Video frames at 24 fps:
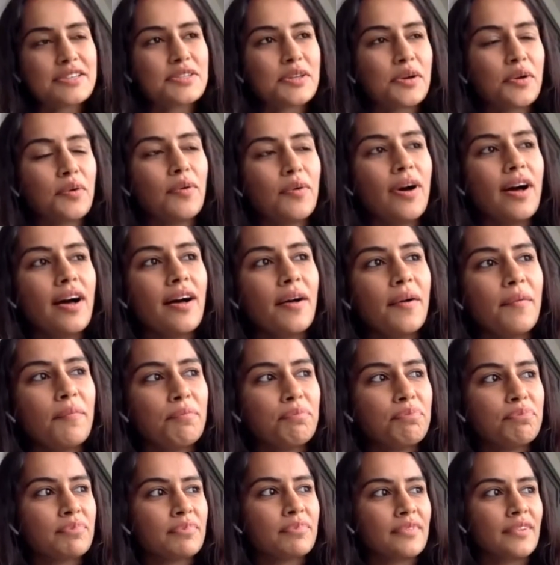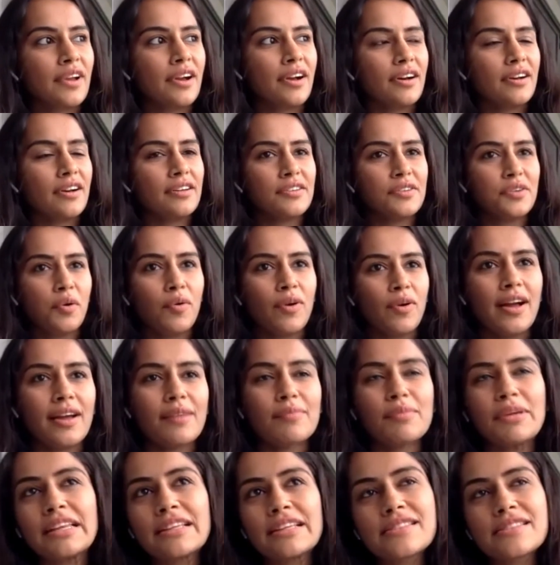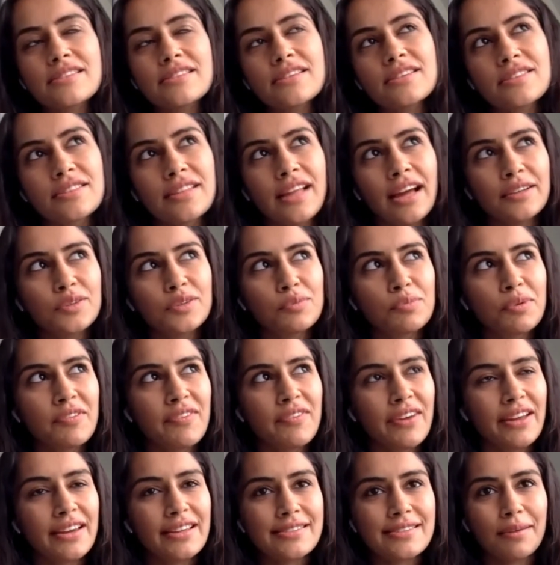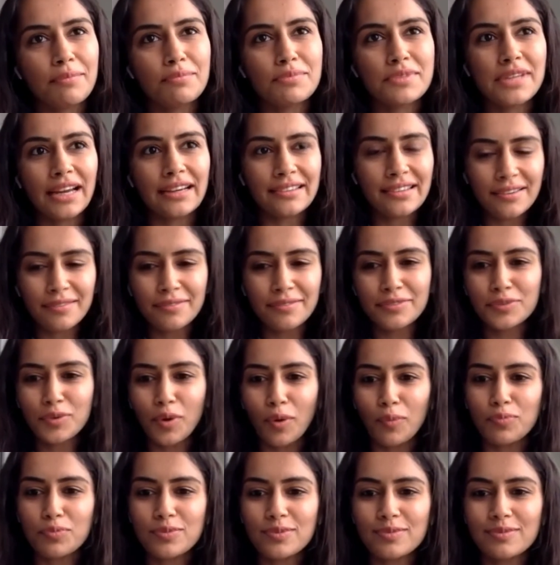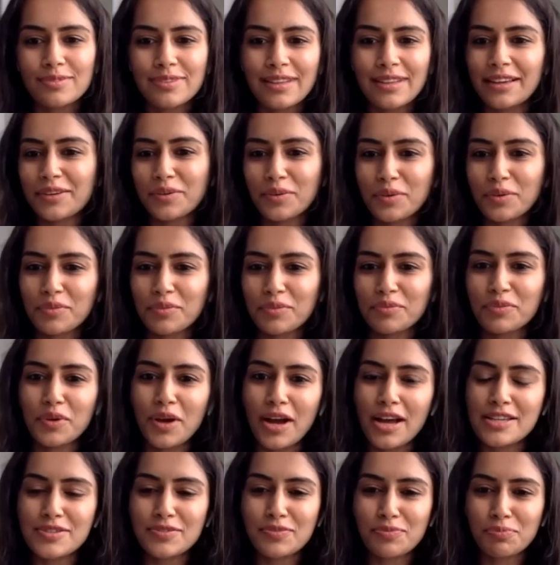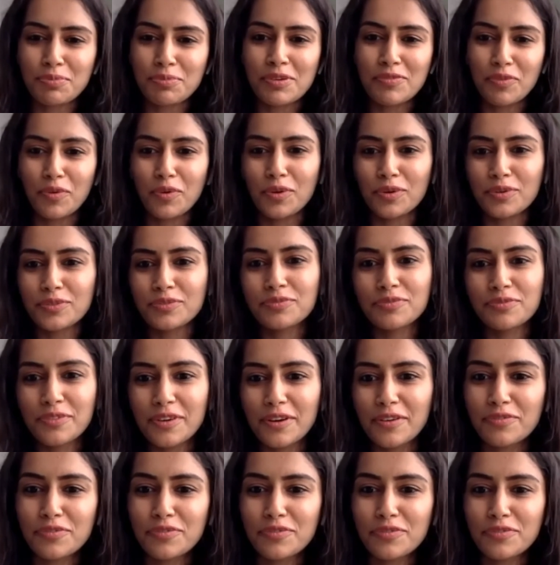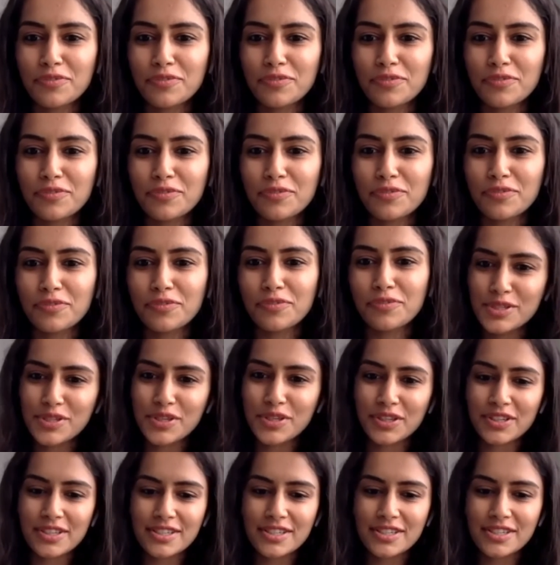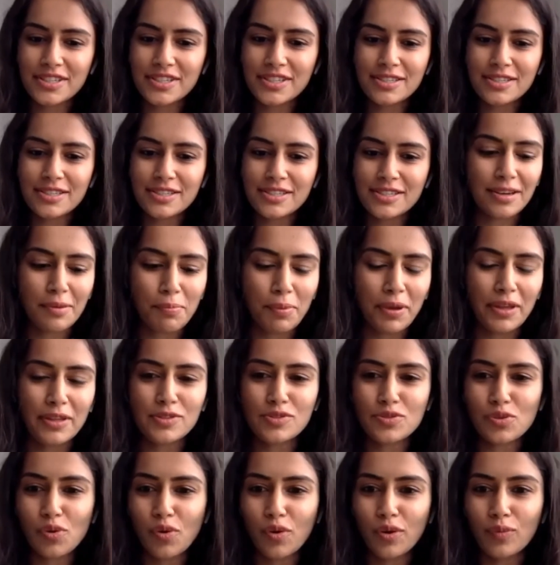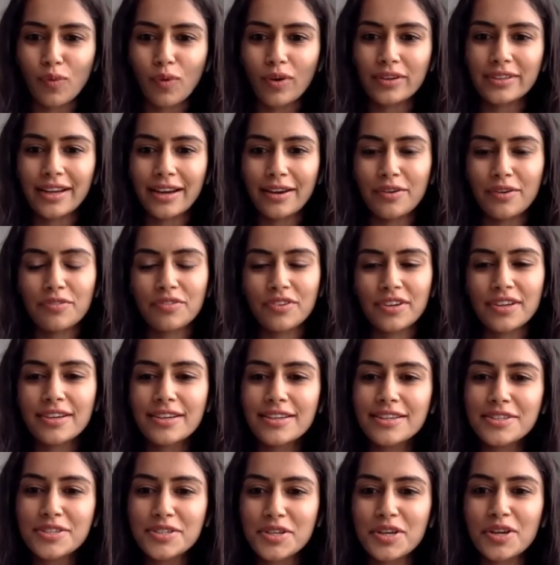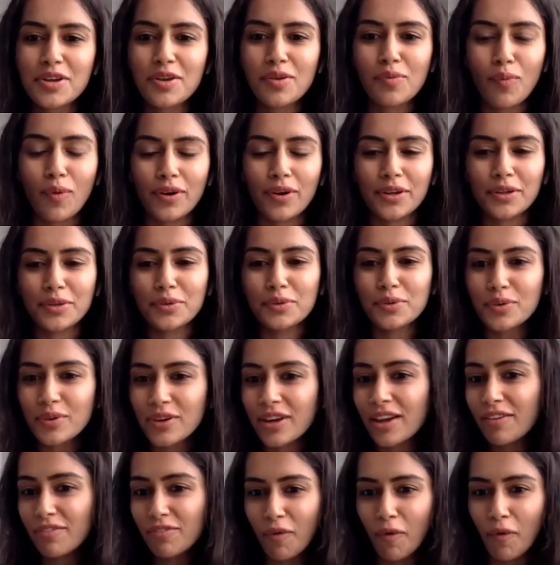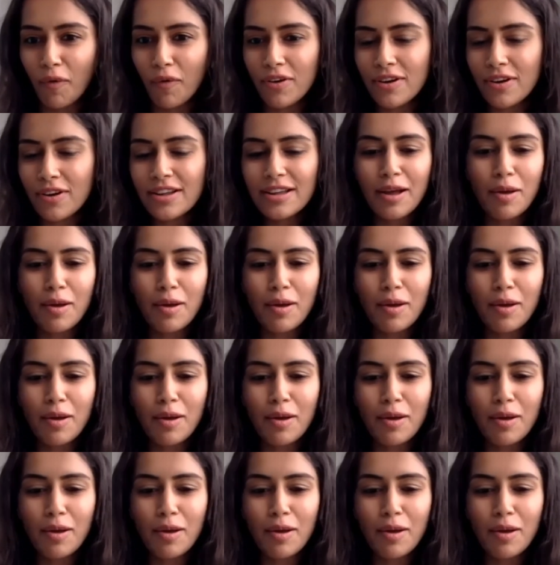So yoga, I mean, that could be very subjective. If you ask me for yoga postures, because it depends on what kind of condition, what are you looking for.